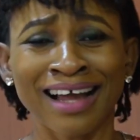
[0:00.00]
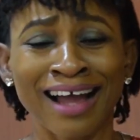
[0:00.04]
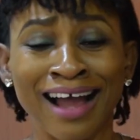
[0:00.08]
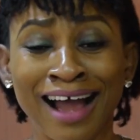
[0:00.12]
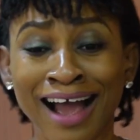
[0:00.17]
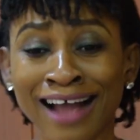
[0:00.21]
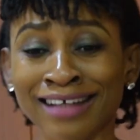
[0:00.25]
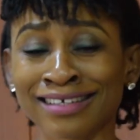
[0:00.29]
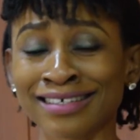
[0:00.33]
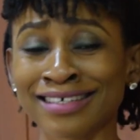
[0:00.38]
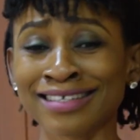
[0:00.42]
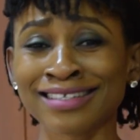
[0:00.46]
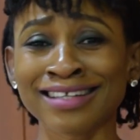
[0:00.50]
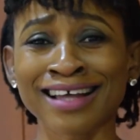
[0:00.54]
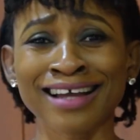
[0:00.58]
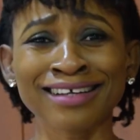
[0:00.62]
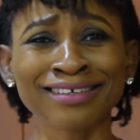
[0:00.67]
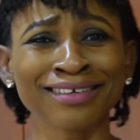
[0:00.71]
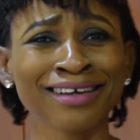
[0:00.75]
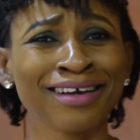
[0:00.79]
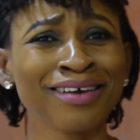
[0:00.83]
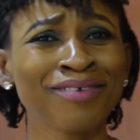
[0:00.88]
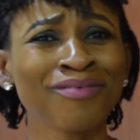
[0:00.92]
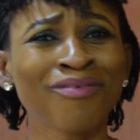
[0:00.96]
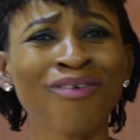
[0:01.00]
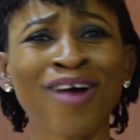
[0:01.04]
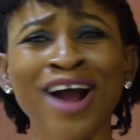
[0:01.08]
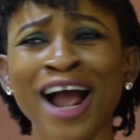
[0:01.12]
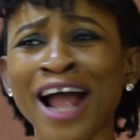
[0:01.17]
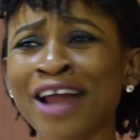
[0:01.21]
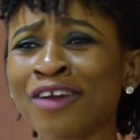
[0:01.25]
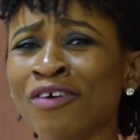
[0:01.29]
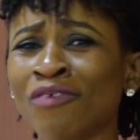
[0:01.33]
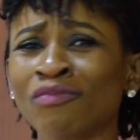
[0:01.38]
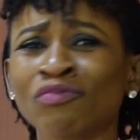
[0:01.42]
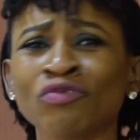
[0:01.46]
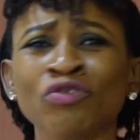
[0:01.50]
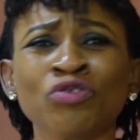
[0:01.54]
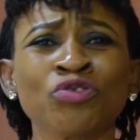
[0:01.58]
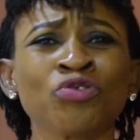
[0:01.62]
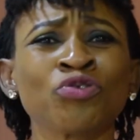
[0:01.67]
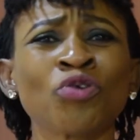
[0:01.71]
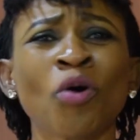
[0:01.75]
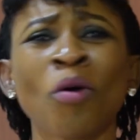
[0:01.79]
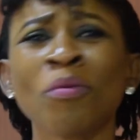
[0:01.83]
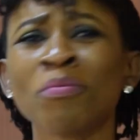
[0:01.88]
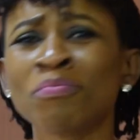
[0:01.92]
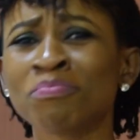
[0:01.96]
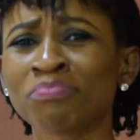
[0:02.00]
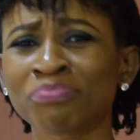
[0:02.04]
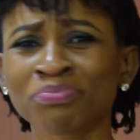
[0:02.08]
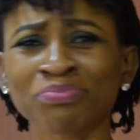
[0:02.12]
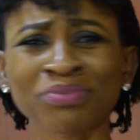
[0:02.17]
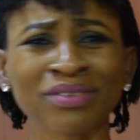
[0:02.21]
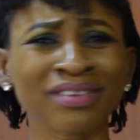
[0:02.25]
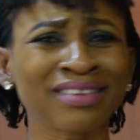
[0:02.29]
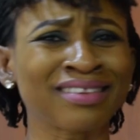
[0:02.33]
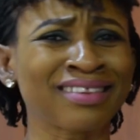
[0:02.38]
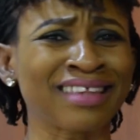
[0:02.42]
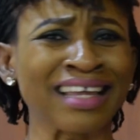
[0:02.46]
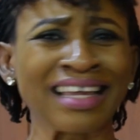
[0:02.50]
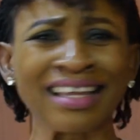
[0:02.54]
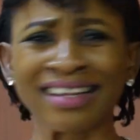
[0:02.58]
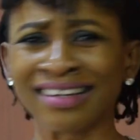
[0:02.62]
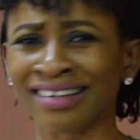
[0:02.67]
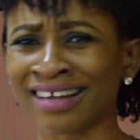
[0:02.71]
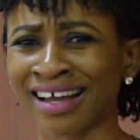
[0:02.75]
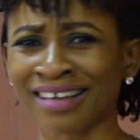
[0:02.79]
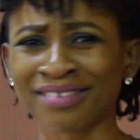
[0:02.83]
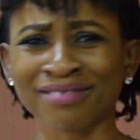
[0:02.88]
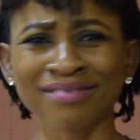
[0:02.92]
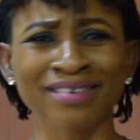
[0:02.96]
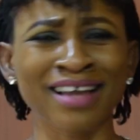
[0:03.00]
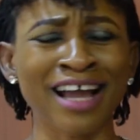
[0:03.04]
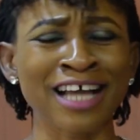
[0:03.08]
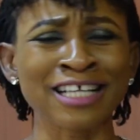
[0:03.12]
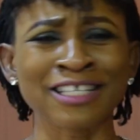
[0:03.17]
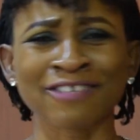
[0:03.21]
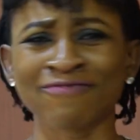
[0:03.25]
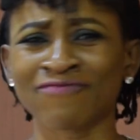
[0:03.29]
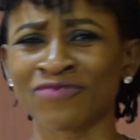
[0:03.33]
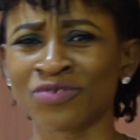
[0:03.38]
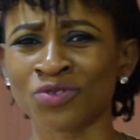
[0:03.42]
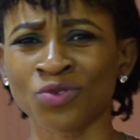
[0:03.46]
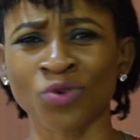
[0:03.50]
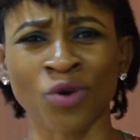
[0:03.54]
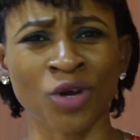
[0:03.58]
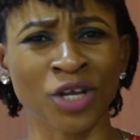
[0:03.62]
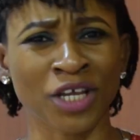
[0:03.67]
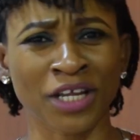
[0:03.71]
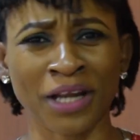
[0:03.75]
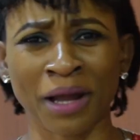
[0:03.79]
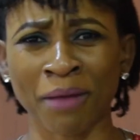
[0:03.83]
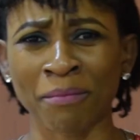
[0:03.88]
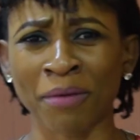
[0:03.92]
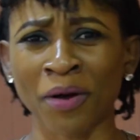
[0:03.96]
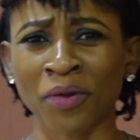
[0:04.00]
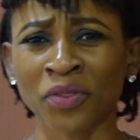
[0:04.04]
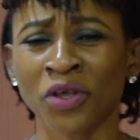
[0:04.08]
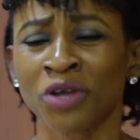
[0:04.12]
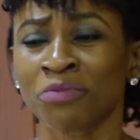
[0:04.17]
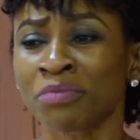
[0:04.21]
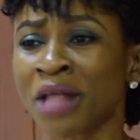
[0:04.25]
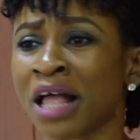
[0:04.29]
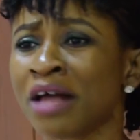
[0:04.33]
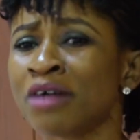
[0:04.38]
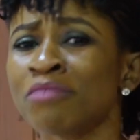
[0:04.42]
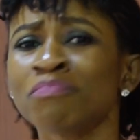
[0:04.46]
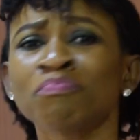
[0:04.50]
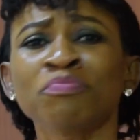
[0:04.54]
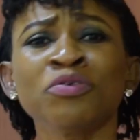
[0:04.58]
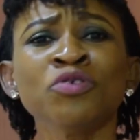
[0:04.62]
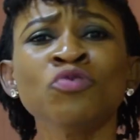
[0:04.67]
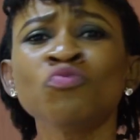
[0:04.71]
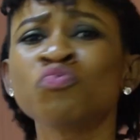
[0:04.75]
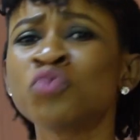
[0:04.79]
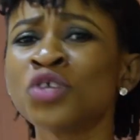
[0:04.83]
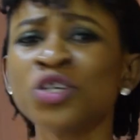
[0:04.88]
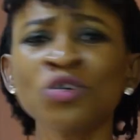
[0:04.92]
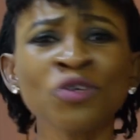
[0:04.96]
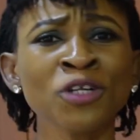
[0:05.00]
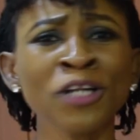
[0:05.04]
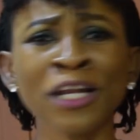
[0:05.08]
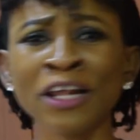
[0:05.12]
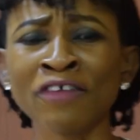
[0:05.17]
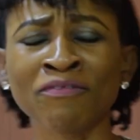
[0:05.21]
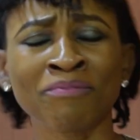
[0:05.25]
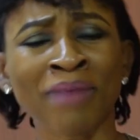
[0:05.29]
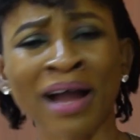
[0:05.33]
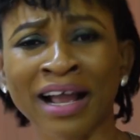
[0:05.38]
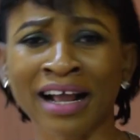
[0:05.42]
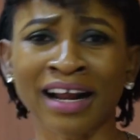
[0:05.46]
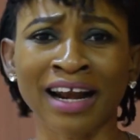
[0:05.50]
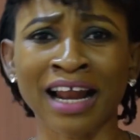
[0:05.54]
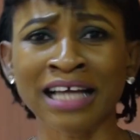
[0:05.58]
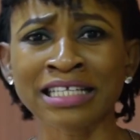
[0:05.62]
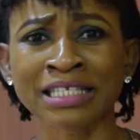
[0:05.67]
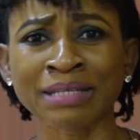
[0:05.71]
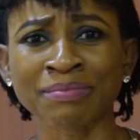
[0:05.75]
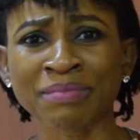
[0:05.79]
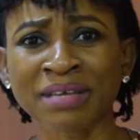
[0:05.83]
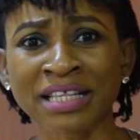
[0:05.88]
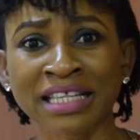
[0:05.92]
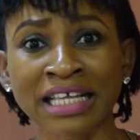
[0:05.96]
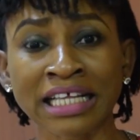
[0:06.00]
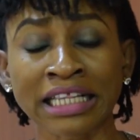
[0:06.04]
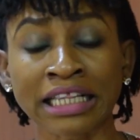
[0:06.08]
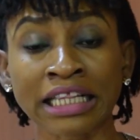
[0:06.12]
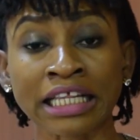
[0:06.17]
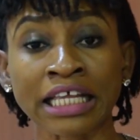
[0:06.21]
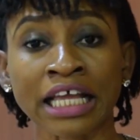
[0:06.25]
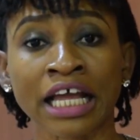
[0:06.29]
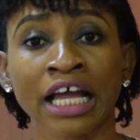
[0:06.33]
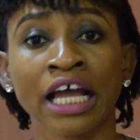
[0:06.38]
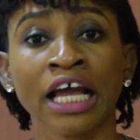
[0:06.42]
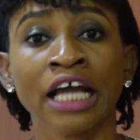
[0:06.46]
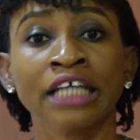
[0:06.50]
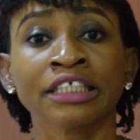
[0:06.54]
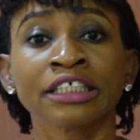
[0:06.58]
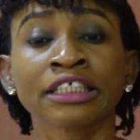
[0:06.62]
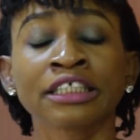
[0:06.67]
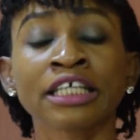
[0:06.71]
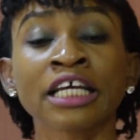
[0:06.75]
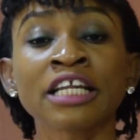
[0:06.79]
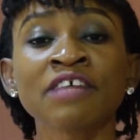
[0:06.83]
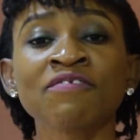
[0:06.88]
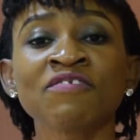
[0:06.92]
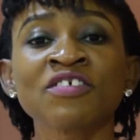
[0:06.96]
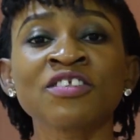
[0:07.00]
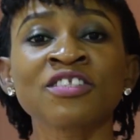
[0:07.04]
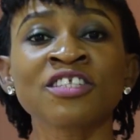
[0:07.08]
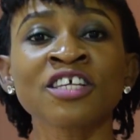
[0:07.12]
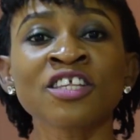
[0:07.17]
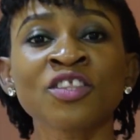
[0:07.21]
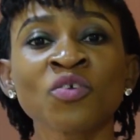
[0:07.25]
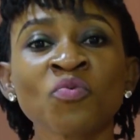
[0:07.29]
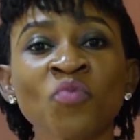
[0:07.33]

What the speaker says: and she said, what kind of dumb thing are you guys even talking about? Will you leave my class immediately? She said, if you see the